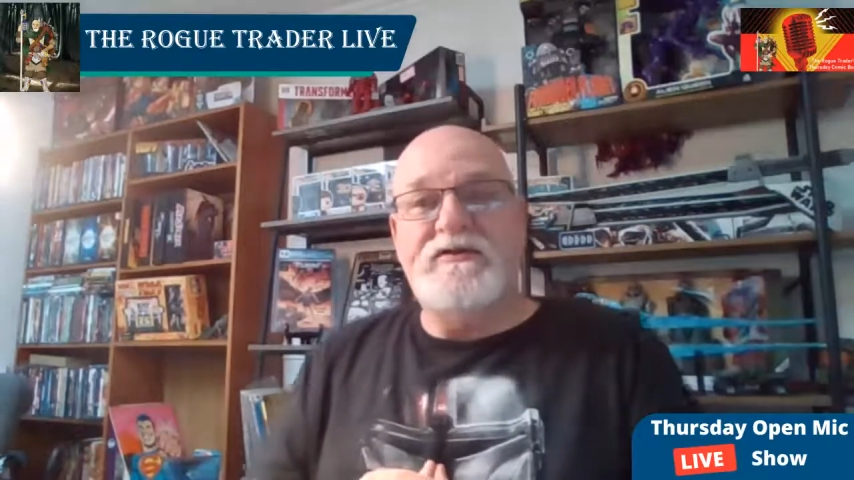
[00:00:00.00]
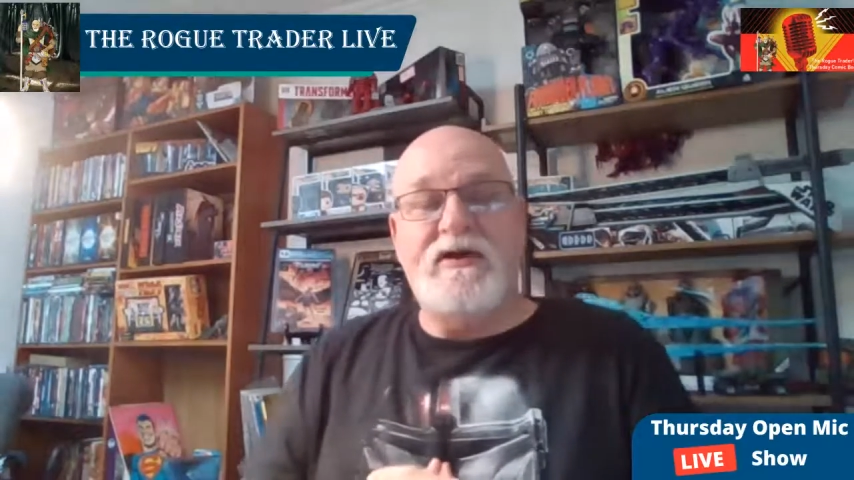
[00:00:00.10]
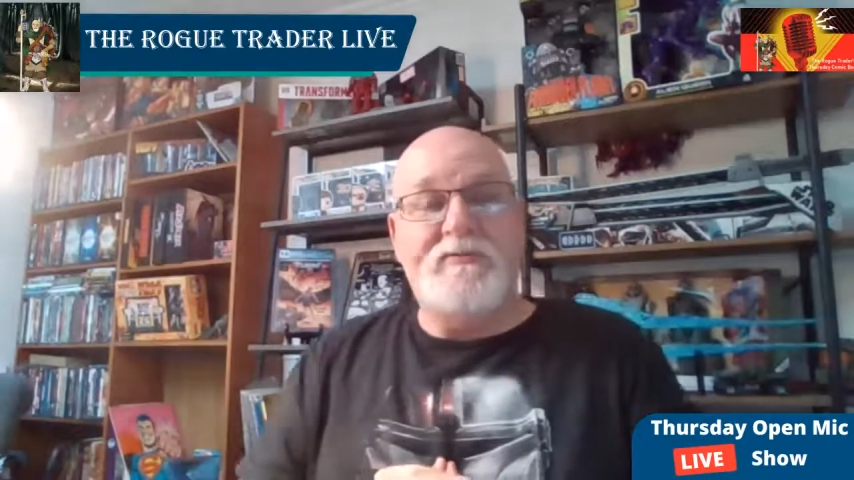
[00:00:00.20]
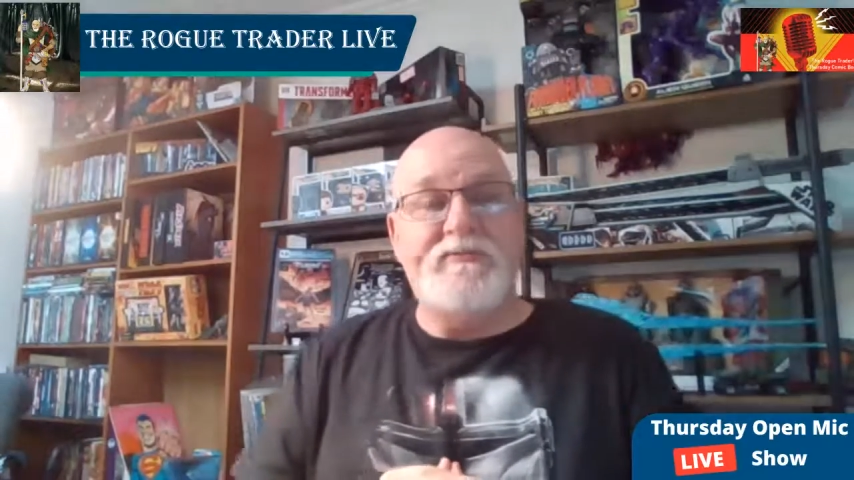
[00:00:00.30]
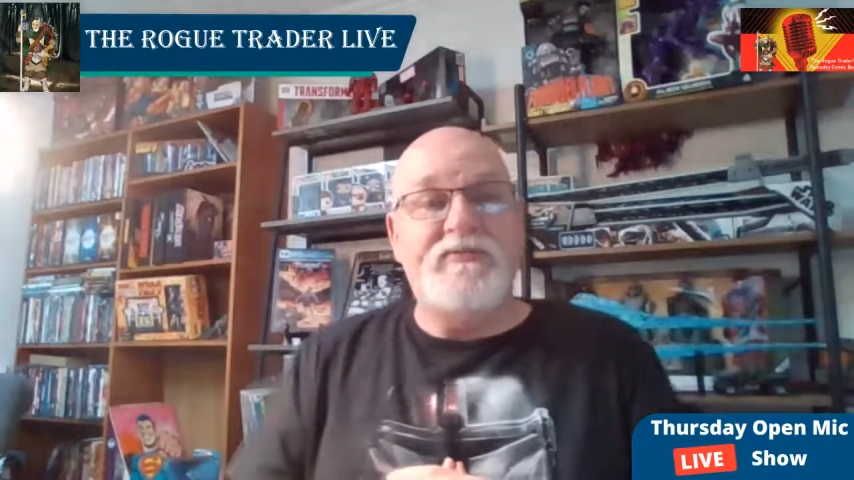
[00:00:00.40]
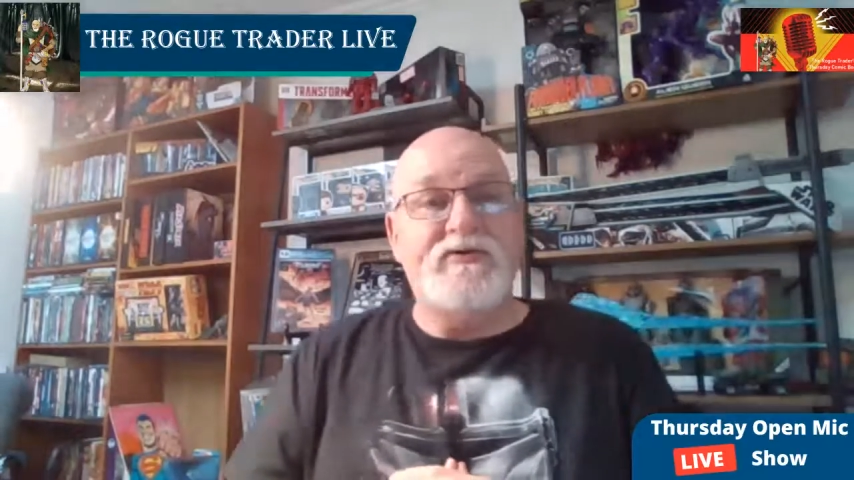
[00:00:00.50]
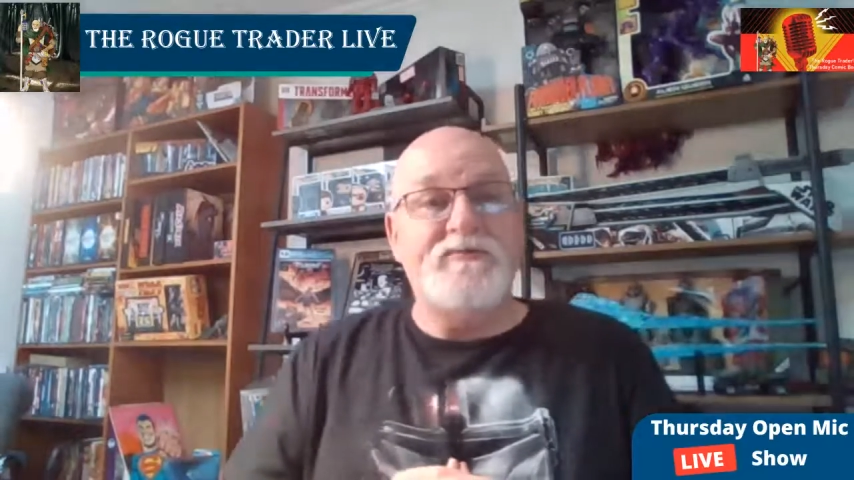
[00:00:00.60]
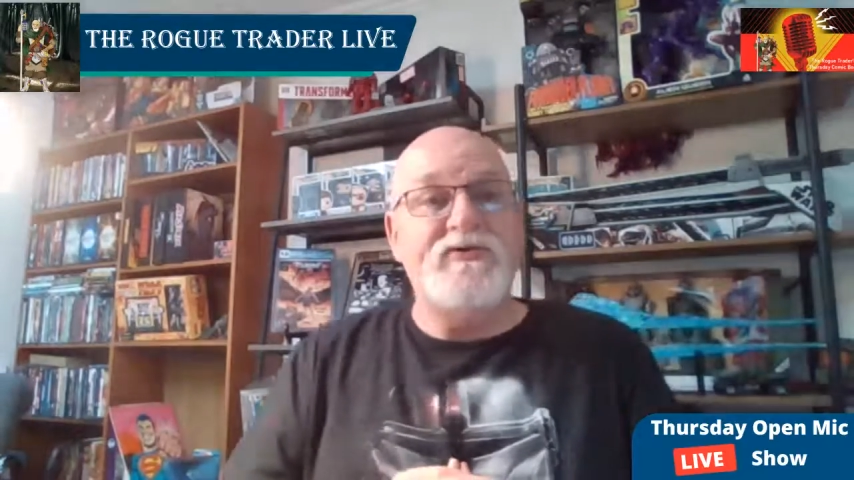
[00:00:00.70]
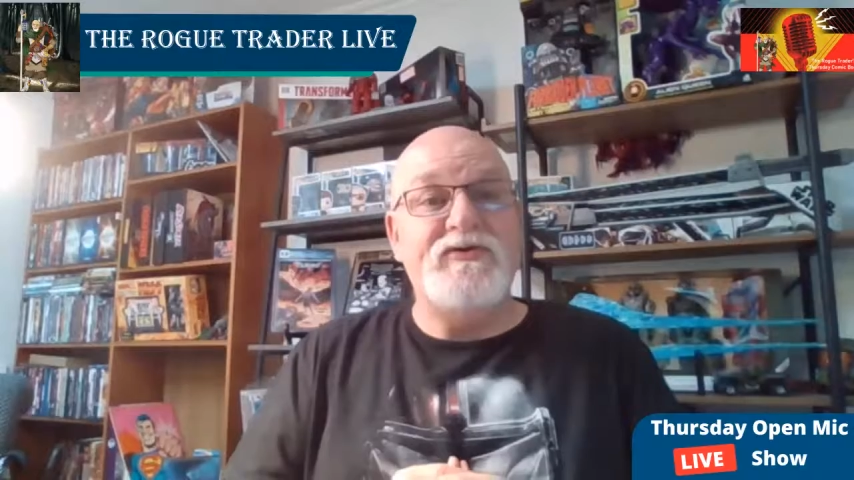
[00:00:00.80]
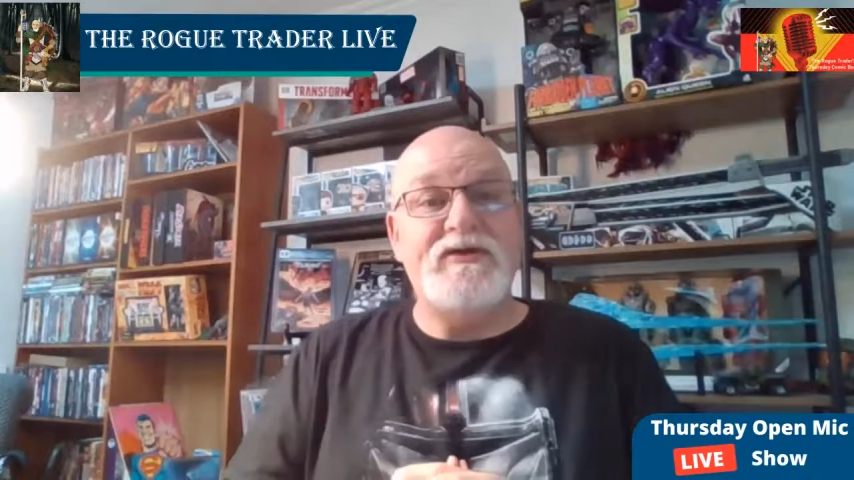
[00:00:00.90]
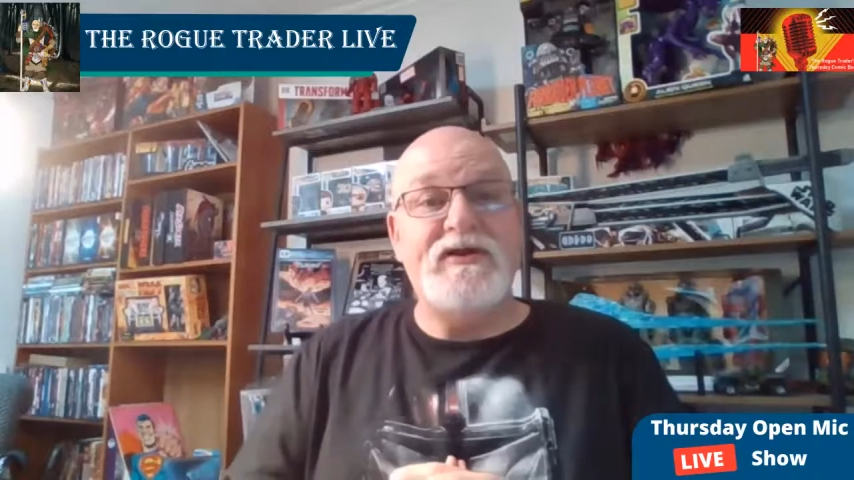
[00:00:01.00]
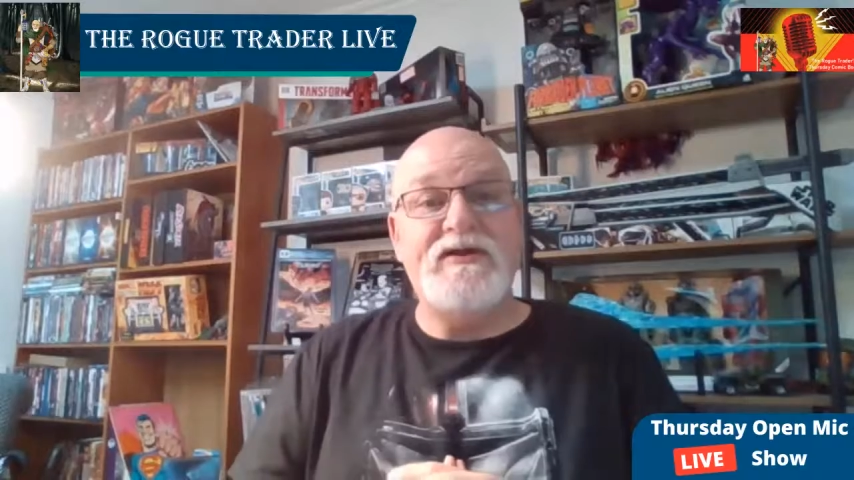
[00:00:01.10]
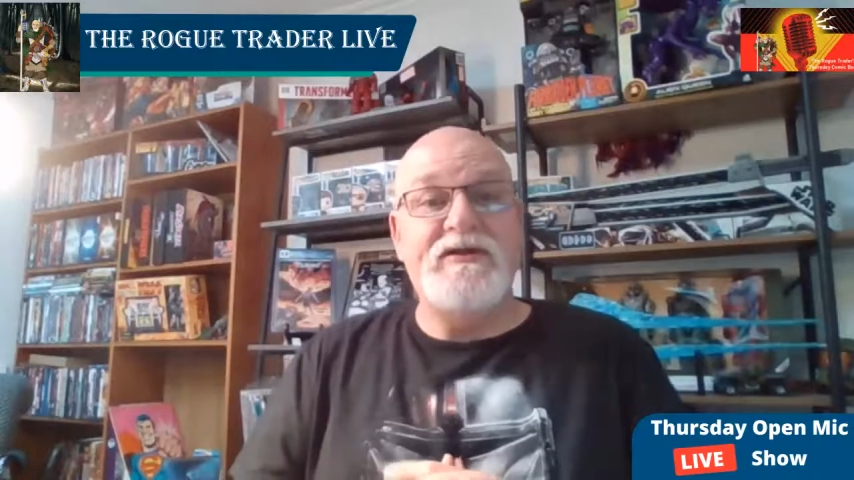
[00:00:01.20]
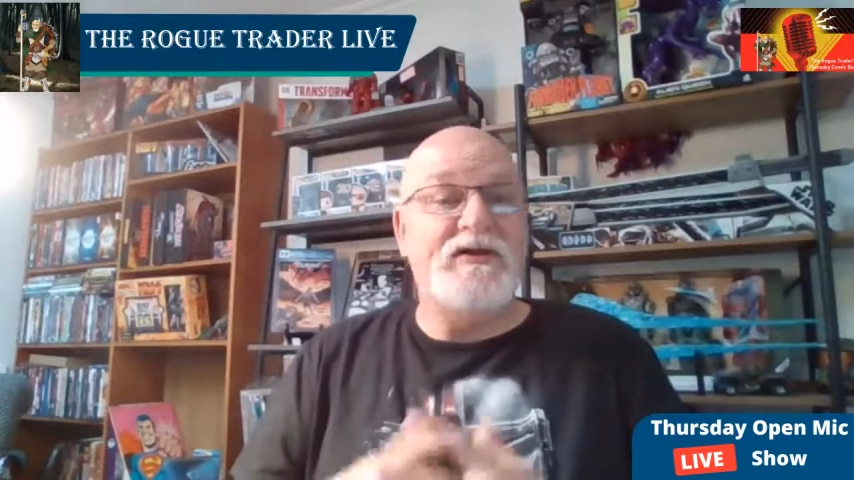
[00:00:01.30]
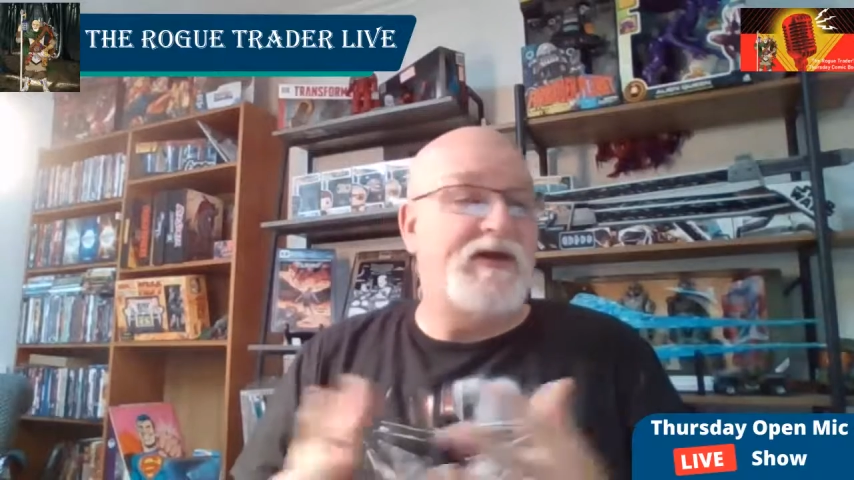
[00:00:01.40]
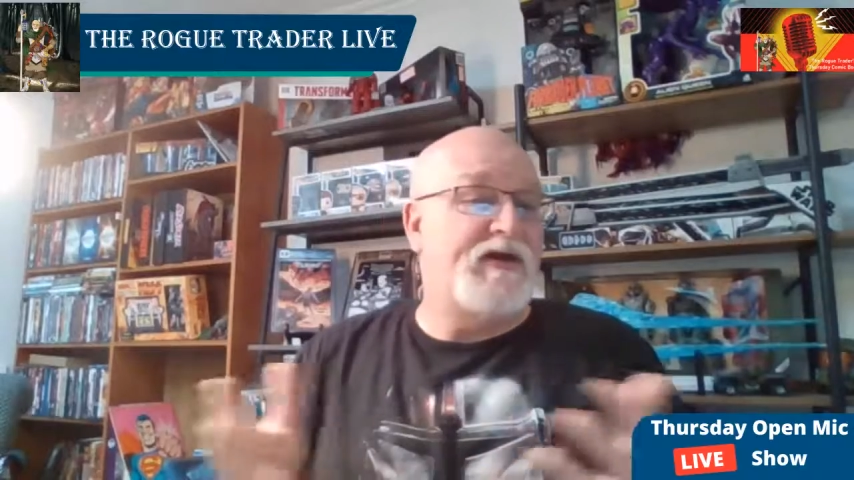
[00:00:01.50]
comic book community.